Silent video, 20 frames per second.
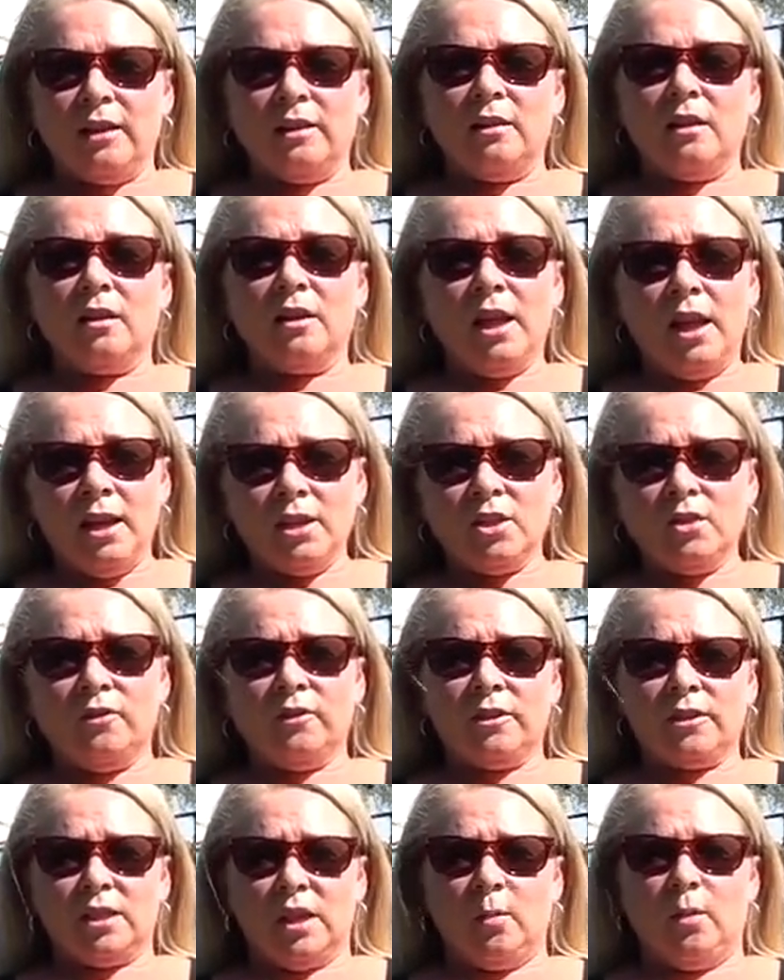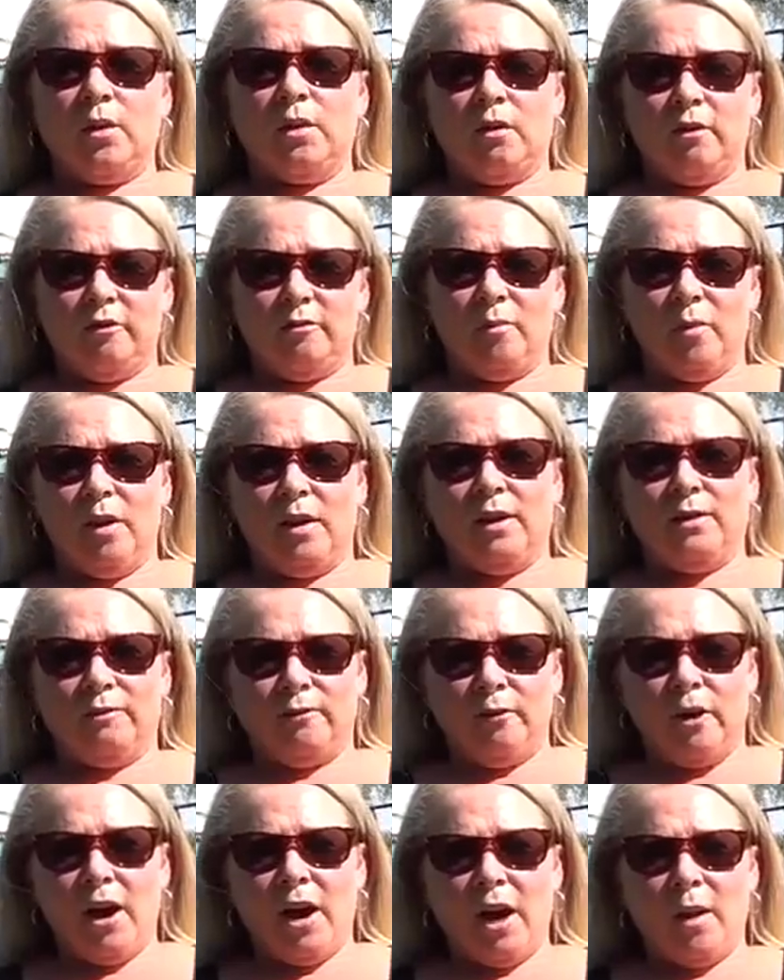and larger for someone of my
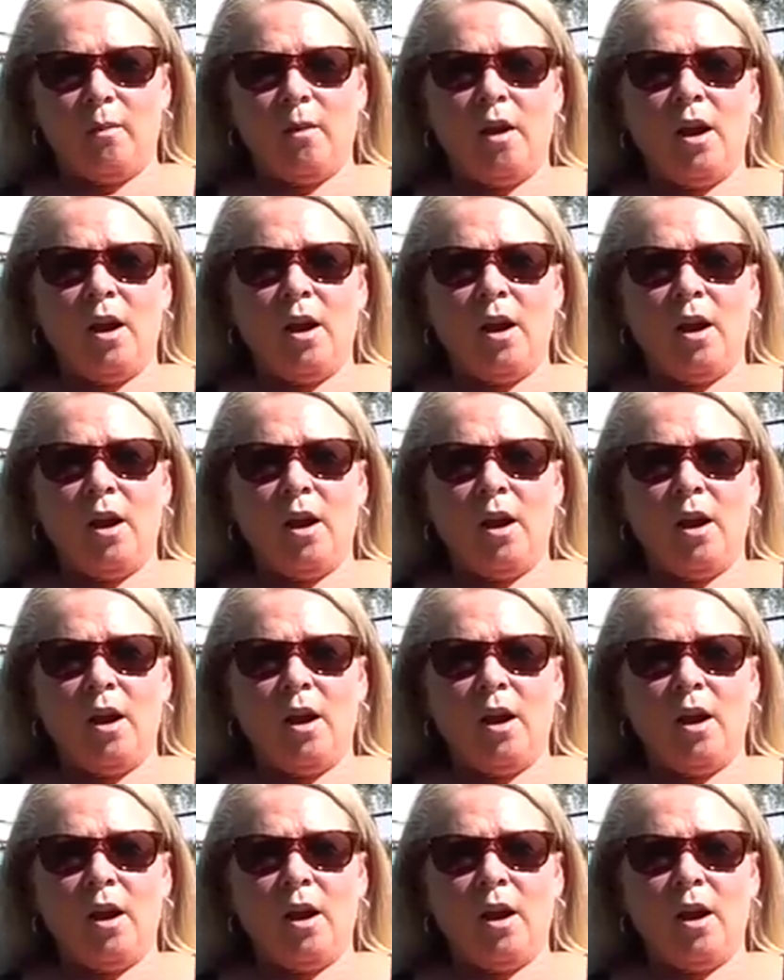frame.